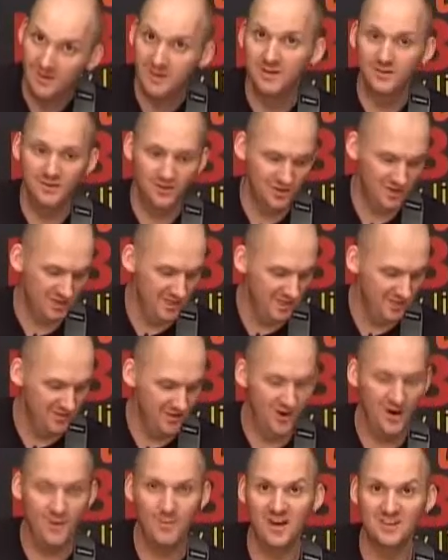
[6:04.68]
You can hear that
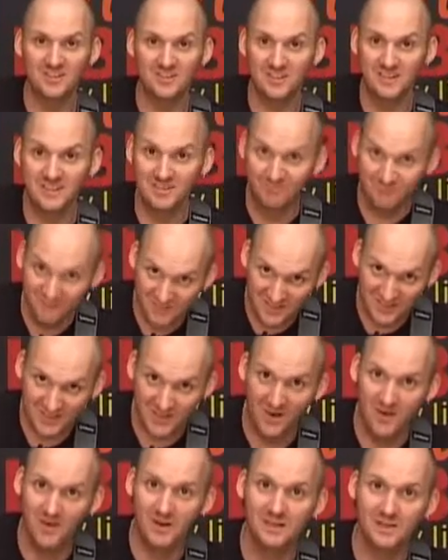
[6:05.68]
I'm actually
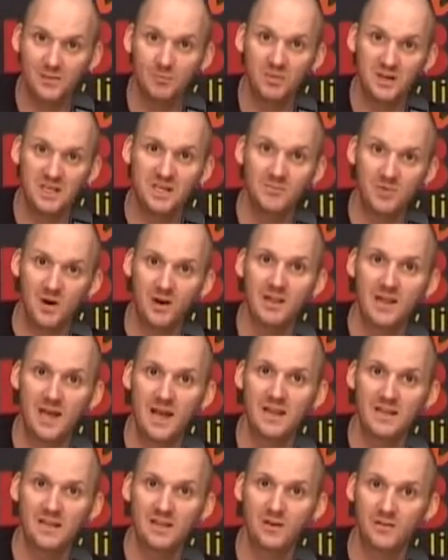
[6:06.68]
starting the beat by
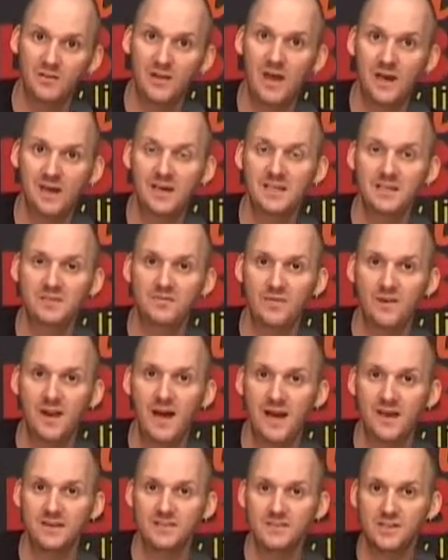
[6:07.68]
landing on that E
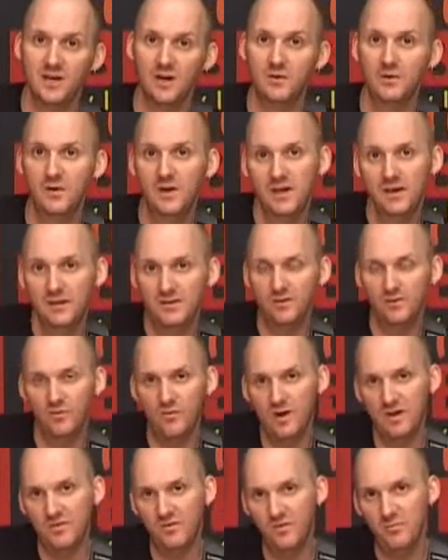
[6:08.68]
flat. So the
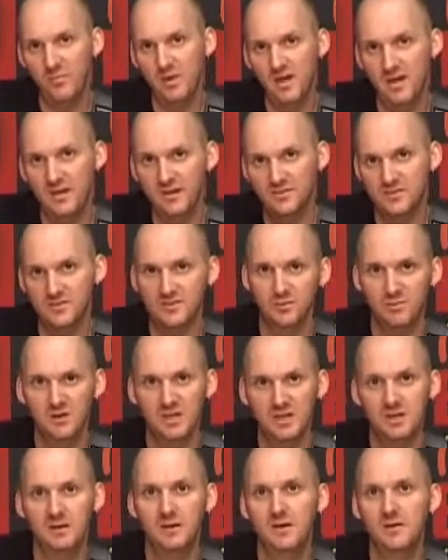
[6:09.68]
riff appears to
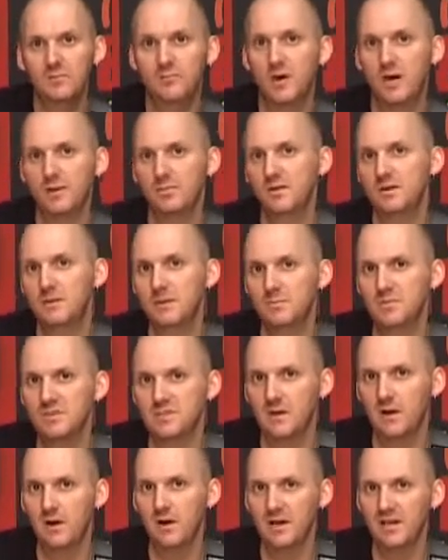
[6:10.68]
be maybe
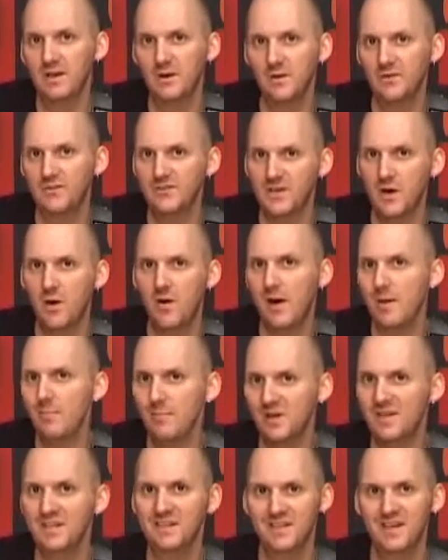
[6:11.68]
slightly odd time,
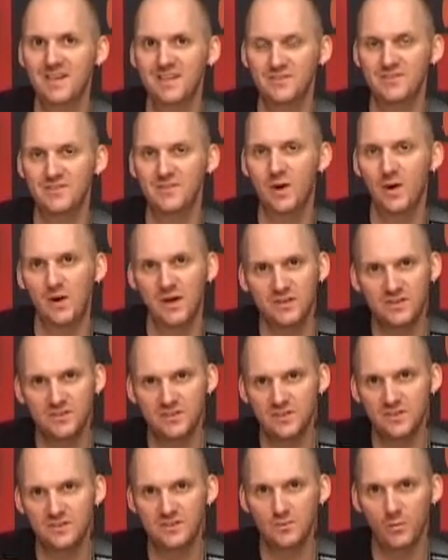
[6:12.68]
but it's not. It's
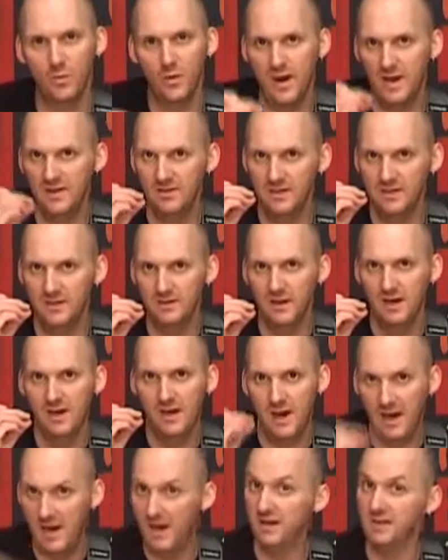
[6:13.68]
just where the
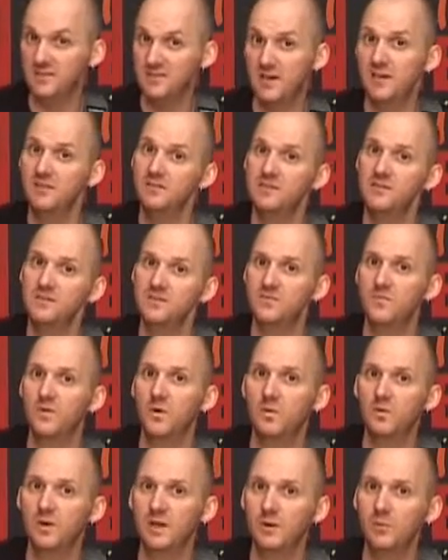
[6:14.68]
accent is
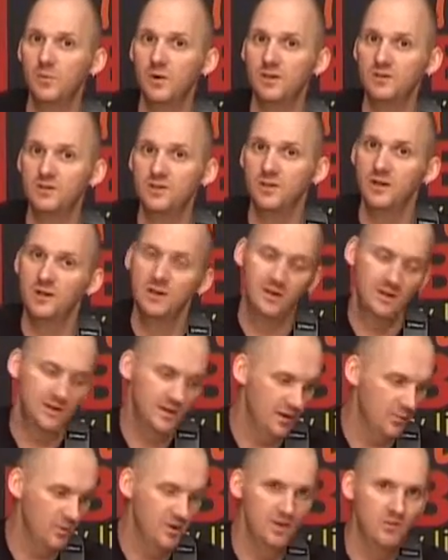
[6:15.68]
falling, which,
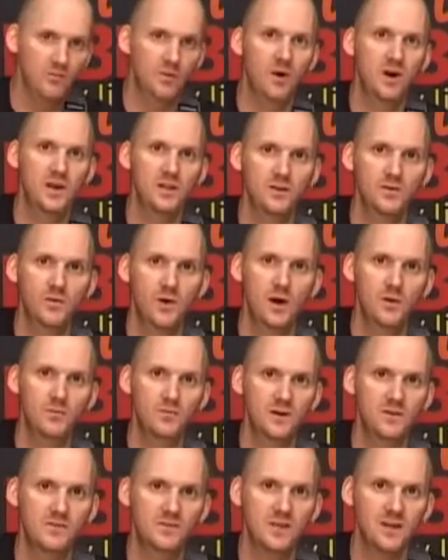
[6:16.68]
when you're writing your own
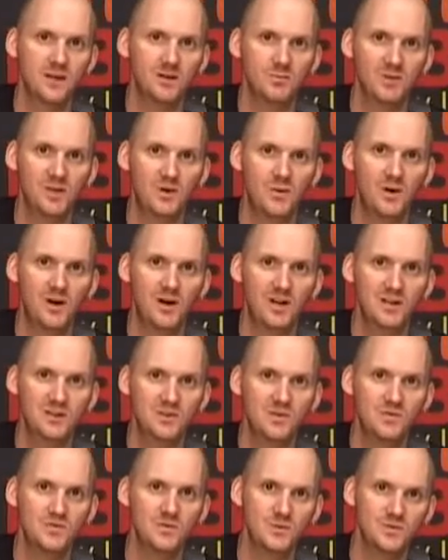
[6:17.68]
riffs, that can be quite a
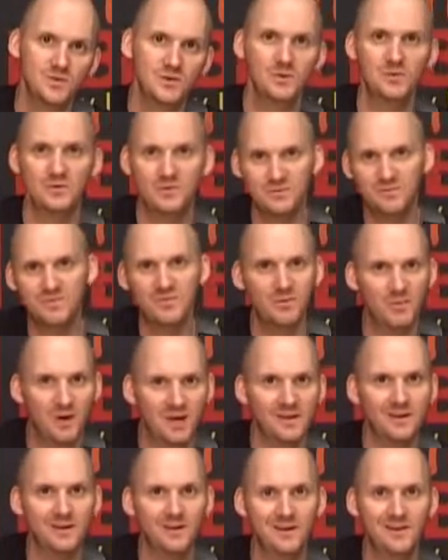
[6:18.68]
useful tool for
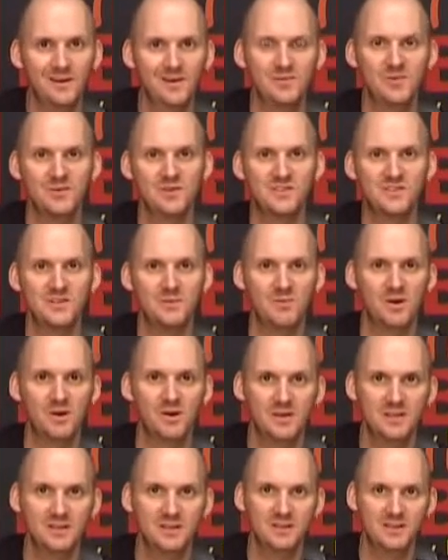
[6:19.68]
making, very simple
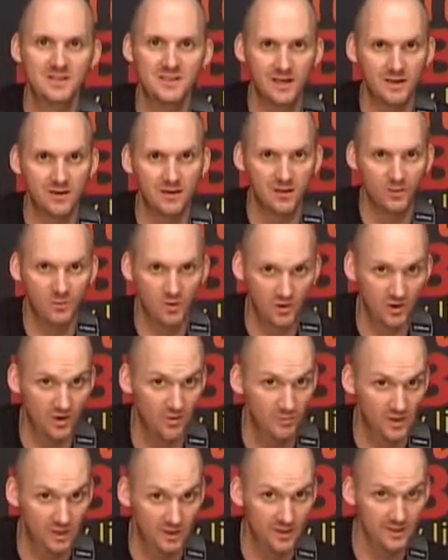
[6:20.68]
ideas sound a lot more
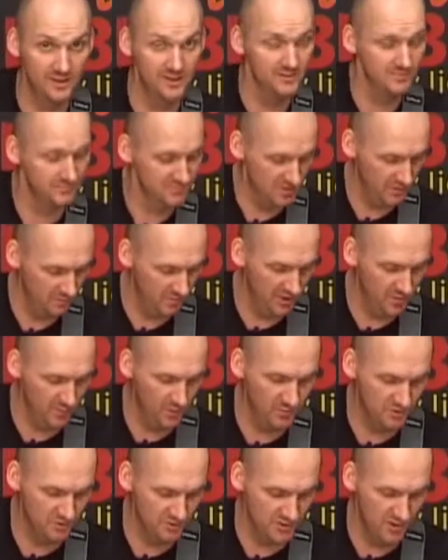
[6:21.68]
complicated. So play it one
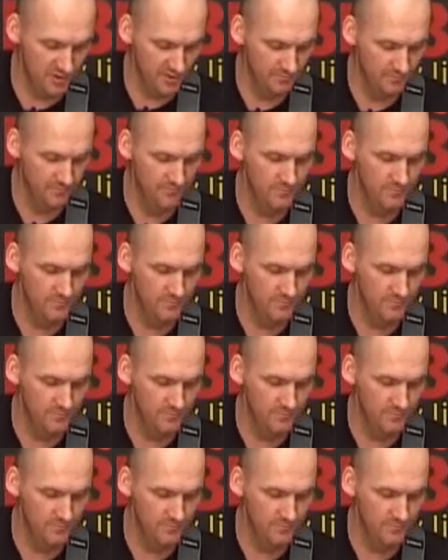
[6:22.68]
more time.